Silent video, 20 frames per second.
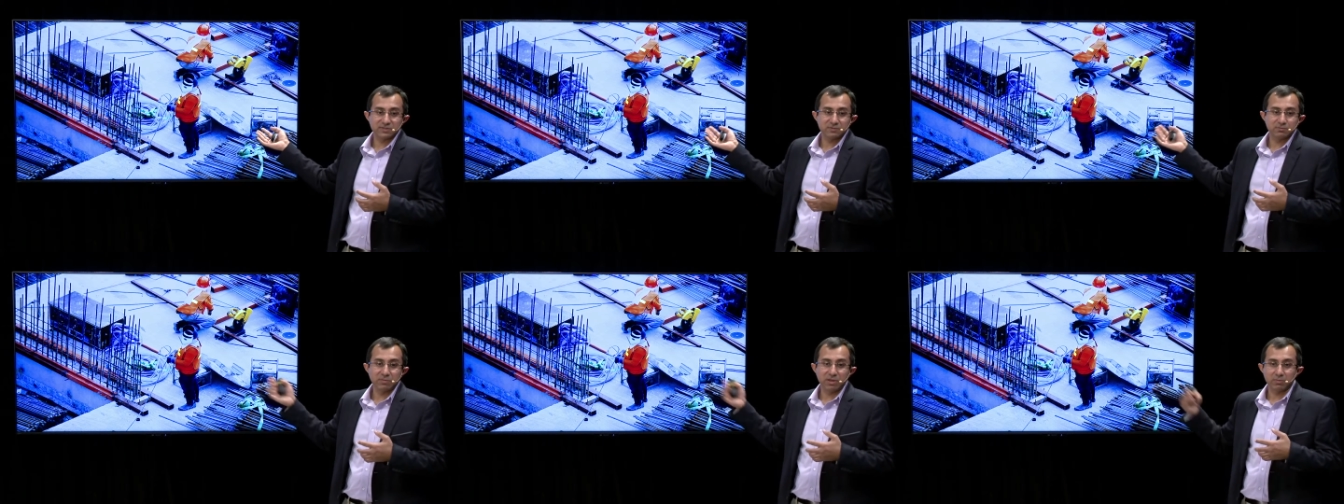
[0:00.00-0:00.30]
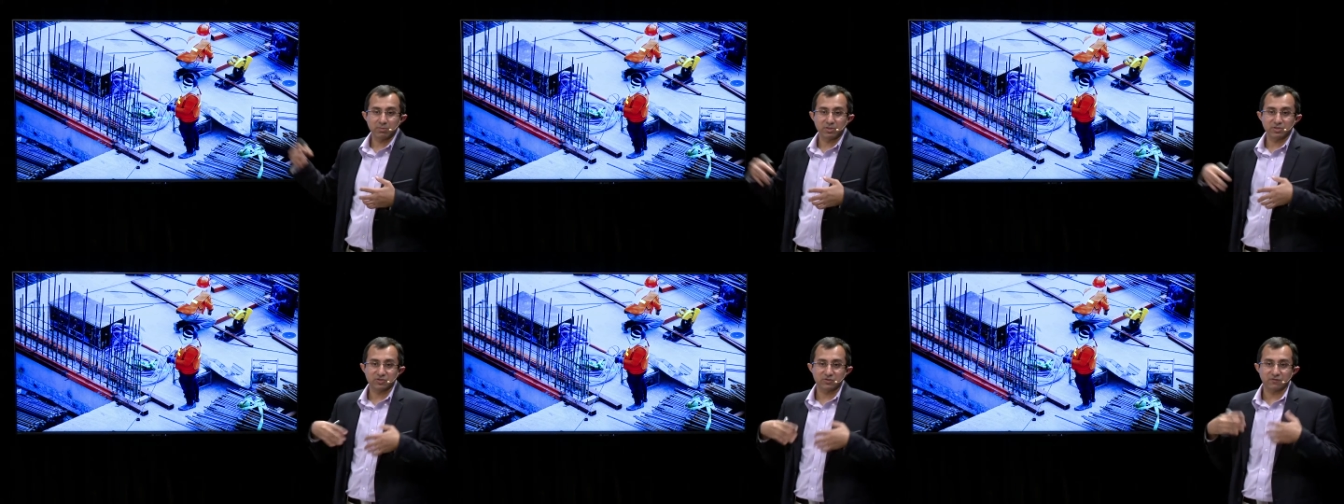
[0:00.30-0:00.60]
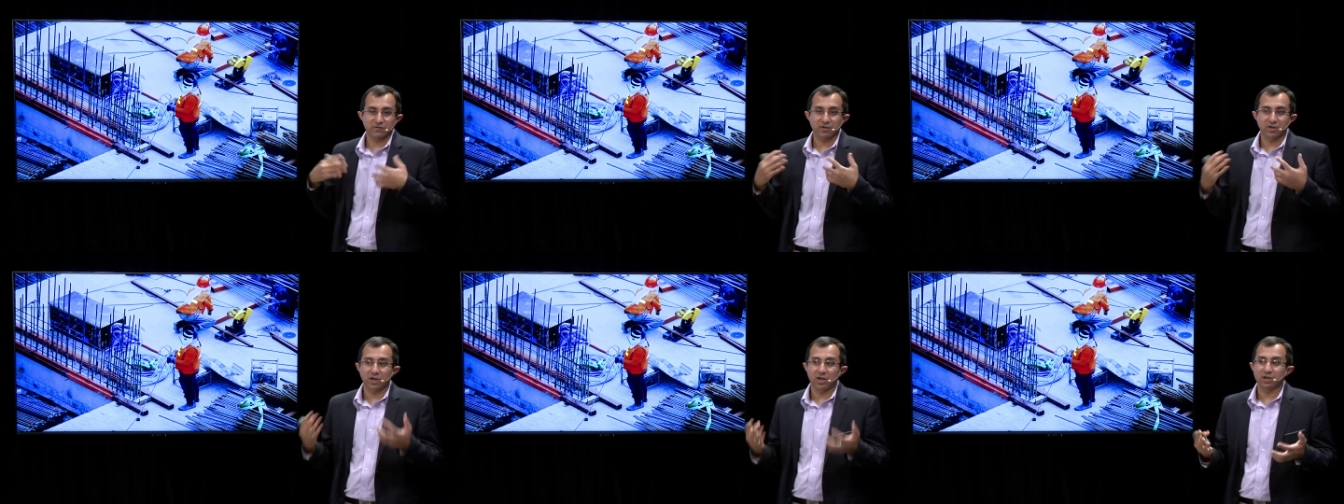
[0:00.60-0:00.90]
members of
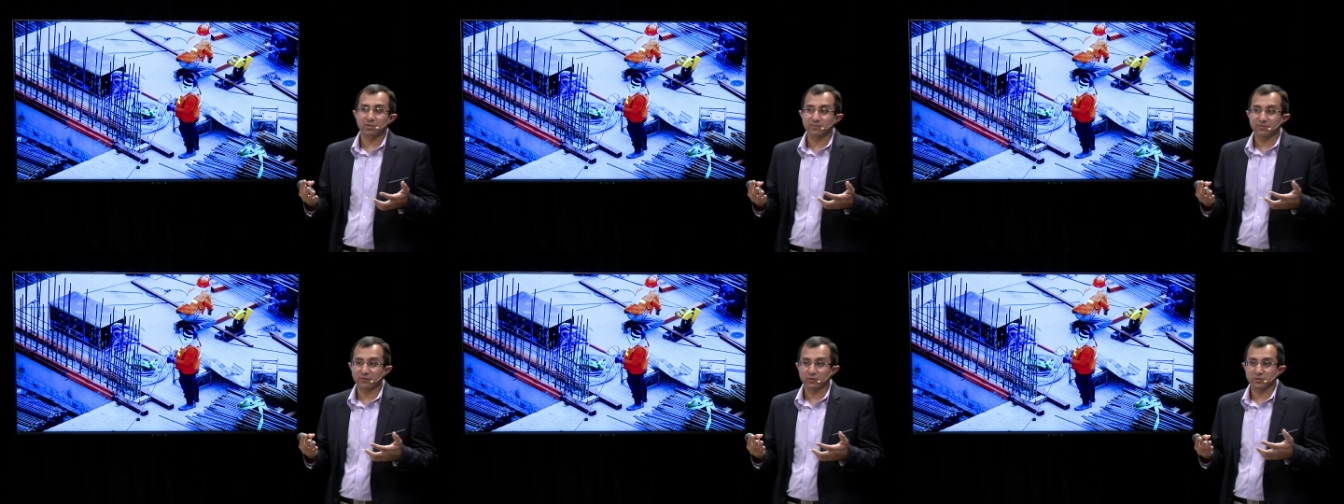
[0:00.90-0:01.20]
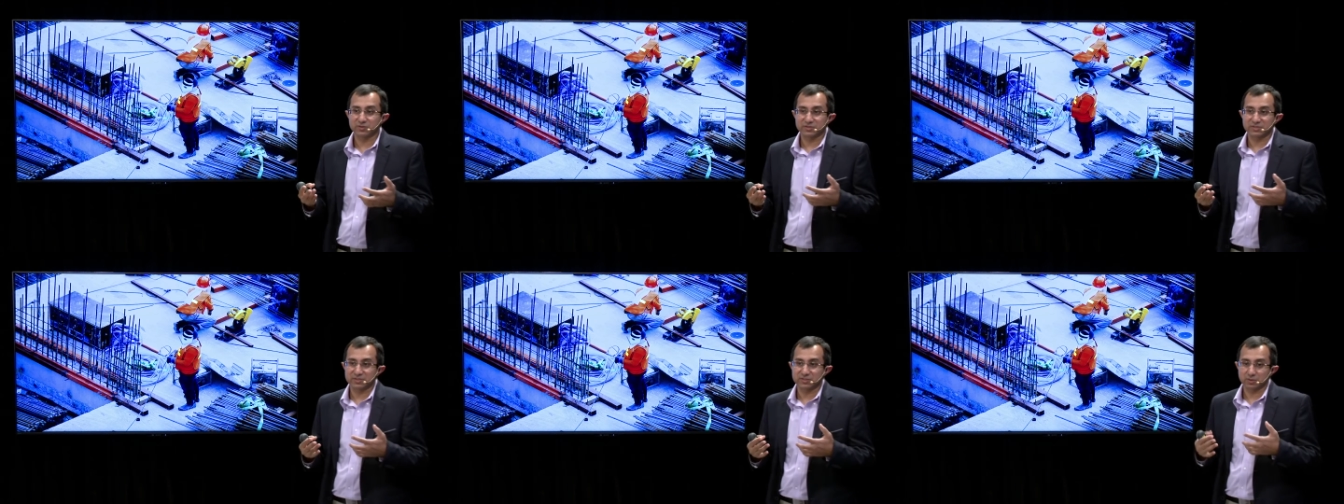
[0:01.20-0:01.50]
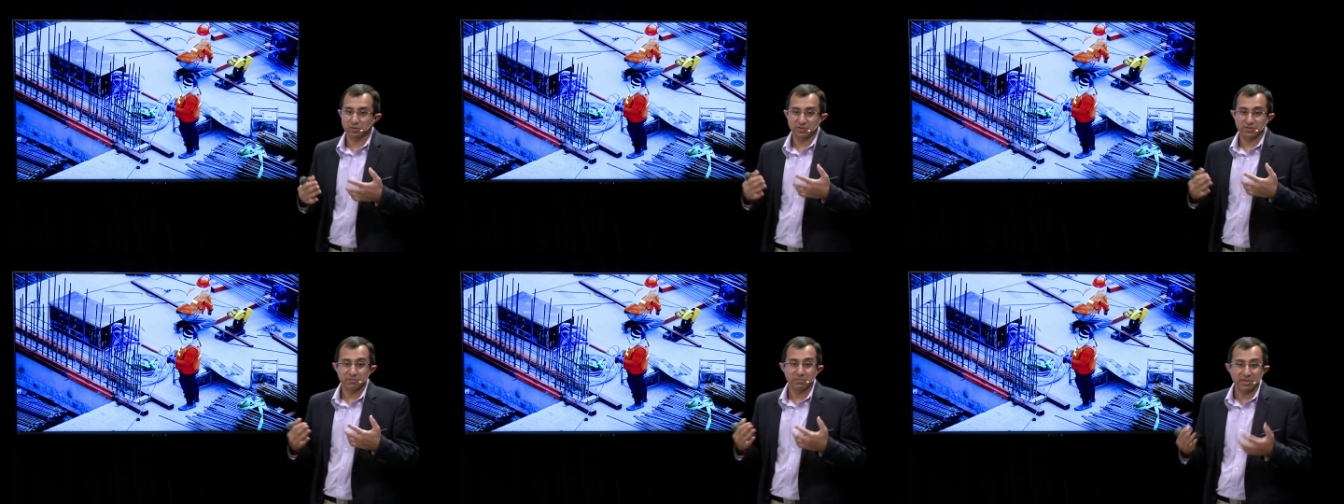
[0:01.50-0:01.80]
our armed forces, or
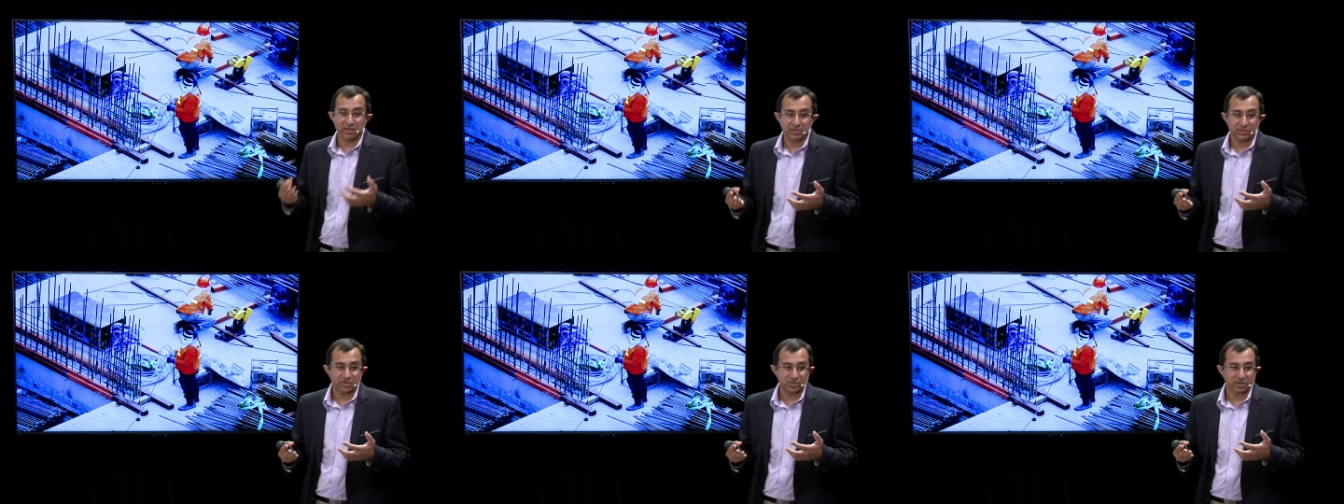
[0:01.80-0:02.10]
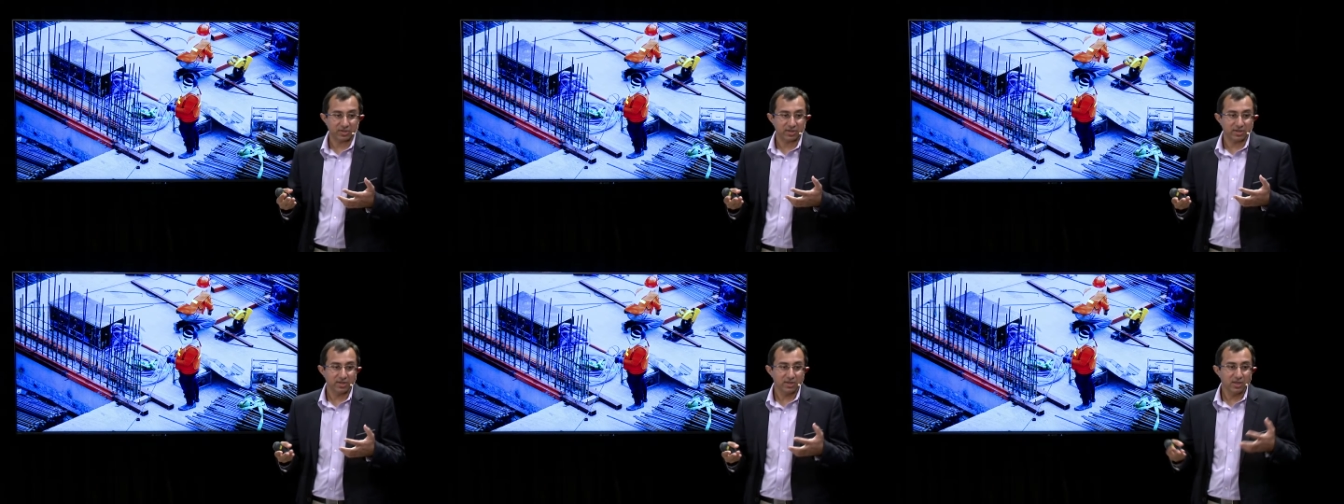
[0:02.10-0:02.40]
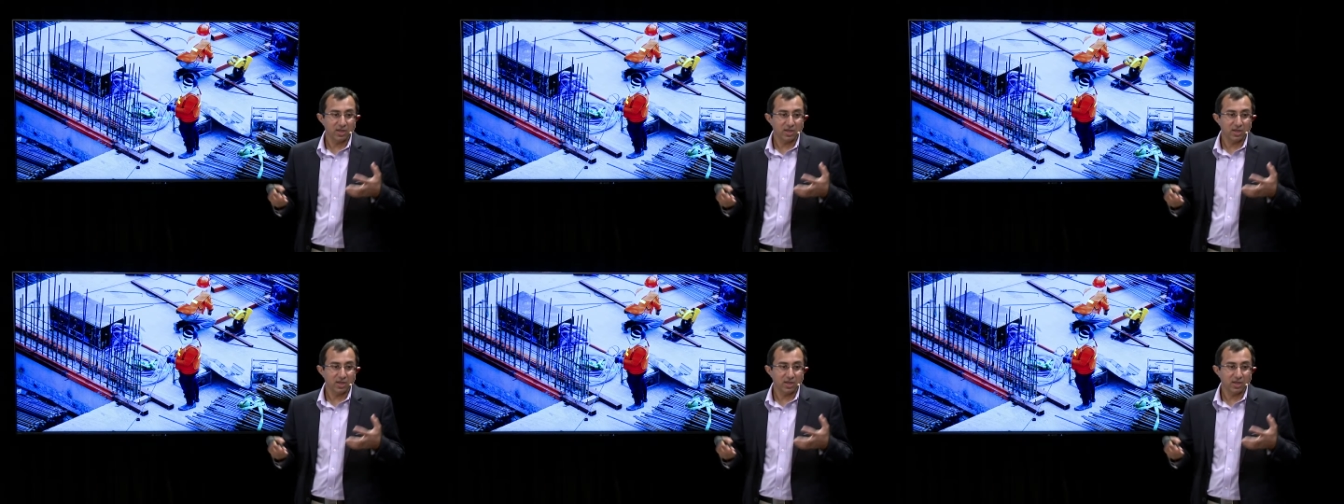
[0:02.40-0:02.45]
the military